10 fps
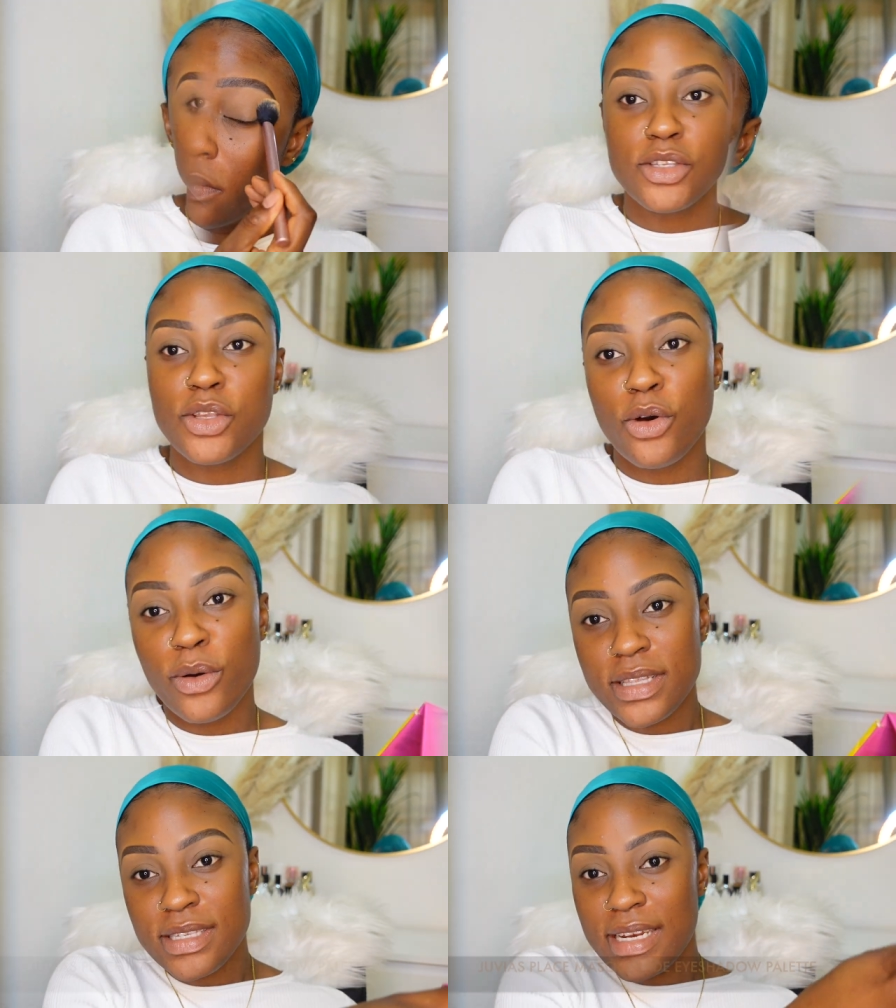
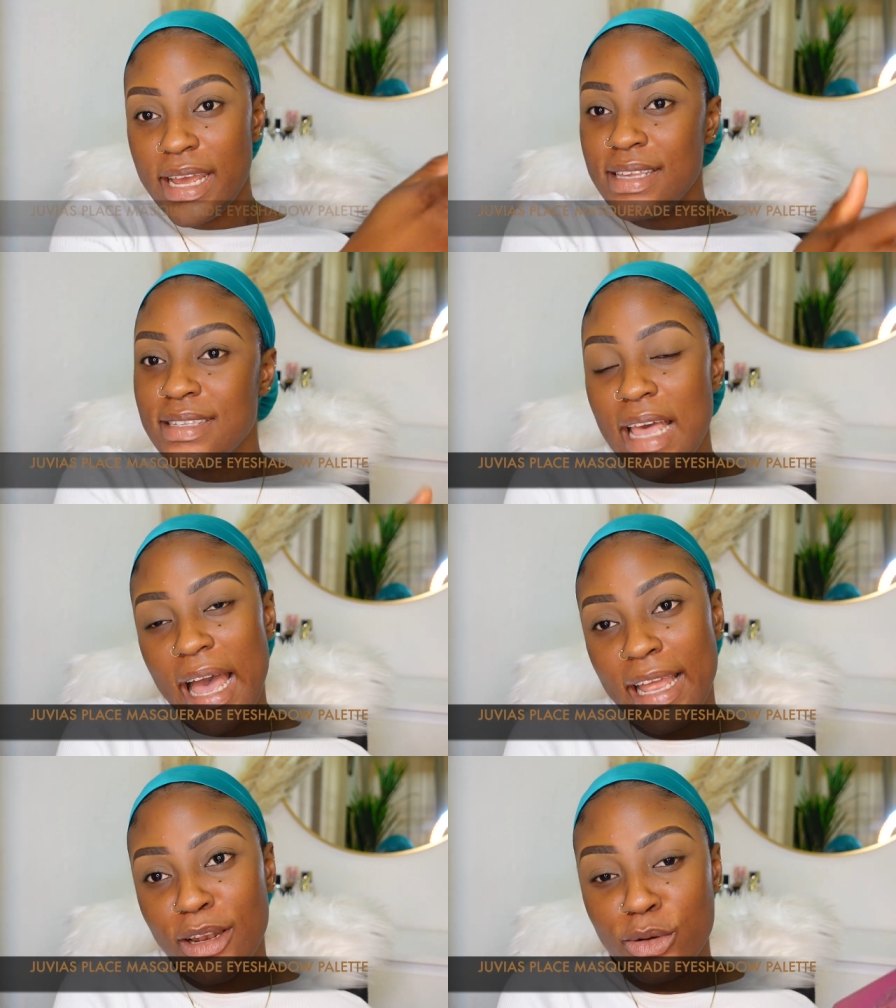So in today's
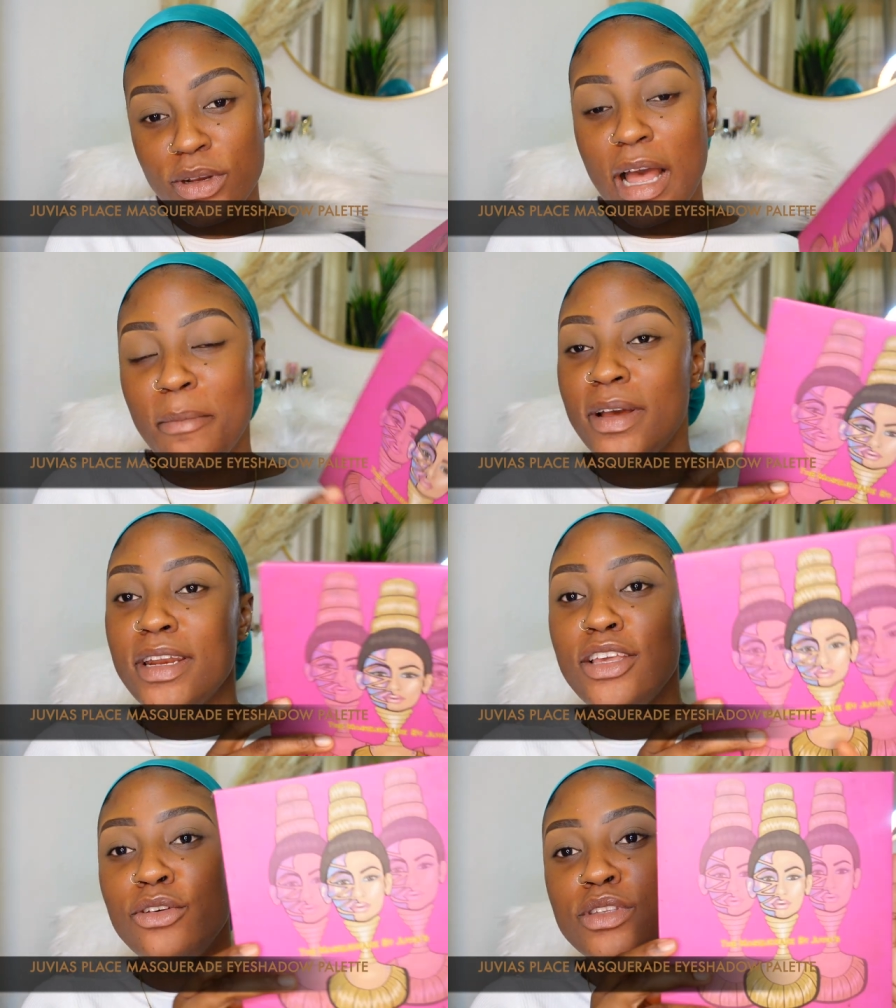eye look, I'm
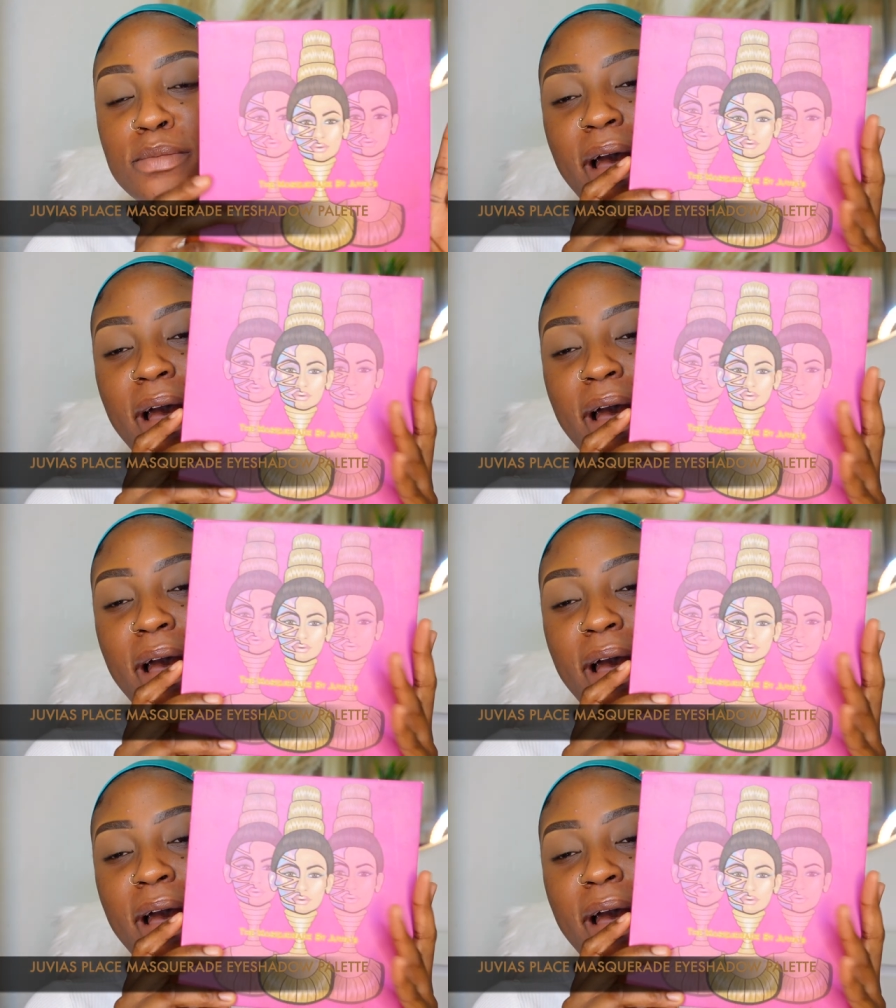gonna use